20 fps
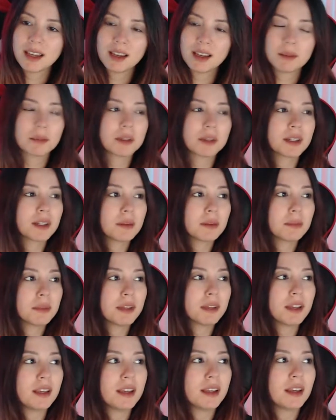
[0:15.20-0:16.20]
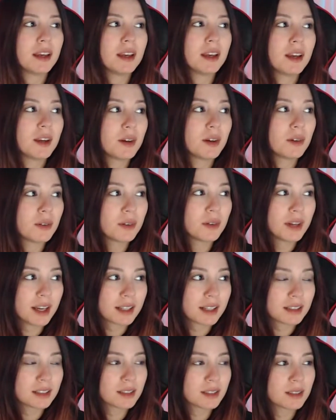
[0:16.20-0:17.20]
I'm gonna be reacting
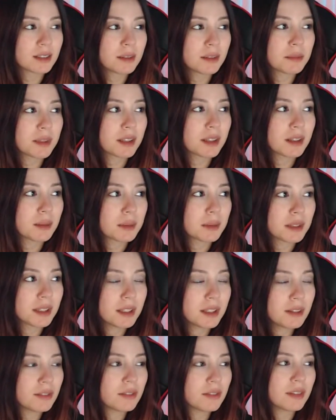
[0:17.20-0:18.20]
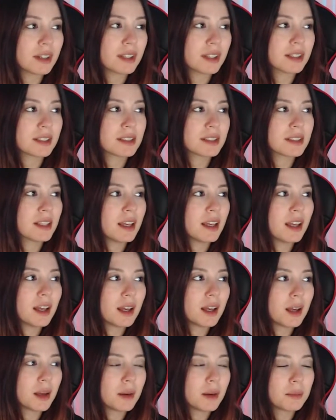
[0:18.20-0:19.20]
to something a little bit different.
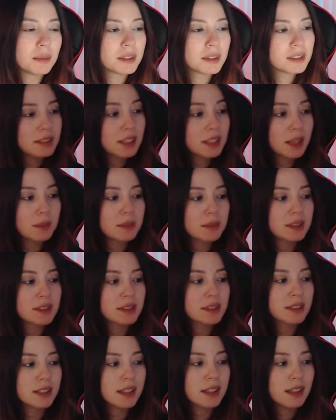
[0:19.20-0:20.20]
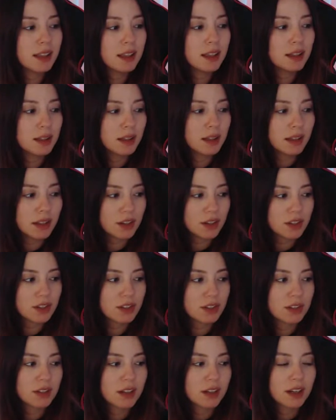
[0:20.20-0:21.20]
Um, his name is Leon Lush
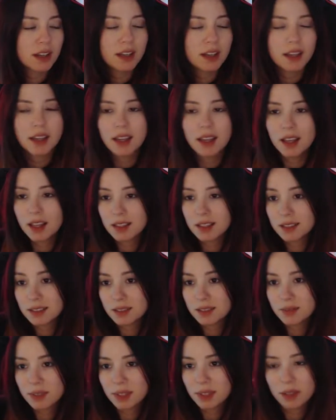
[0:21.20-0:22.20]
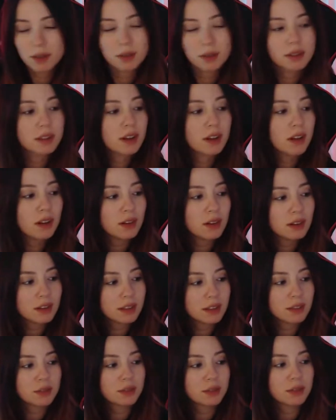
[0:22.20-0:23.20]
and this video is called
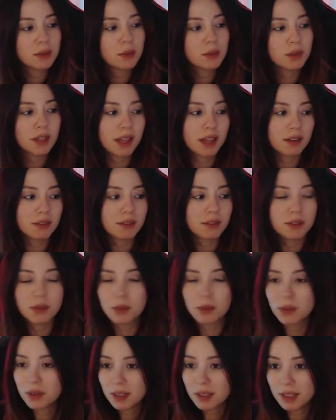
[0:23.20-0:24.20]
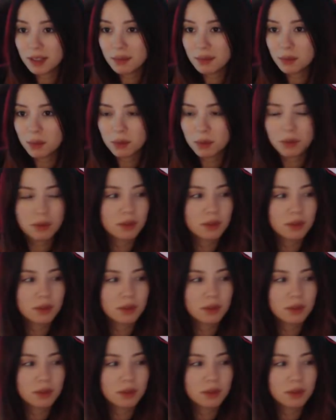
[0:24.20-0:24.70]
If You Laugh You're Evil.